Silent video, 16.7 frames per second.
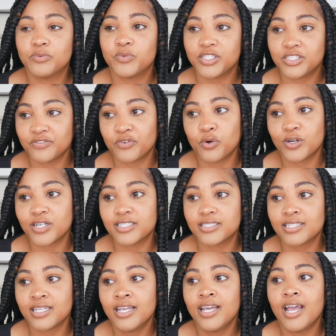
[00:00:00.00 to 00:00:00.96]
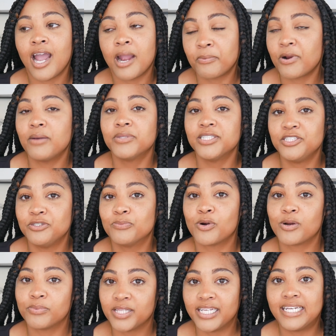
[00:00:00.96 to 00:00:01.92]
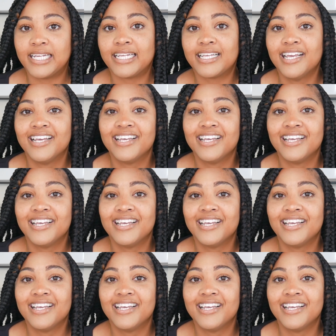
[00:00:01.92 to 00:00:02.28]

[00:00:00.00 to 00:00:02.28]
which of course I probably do more planning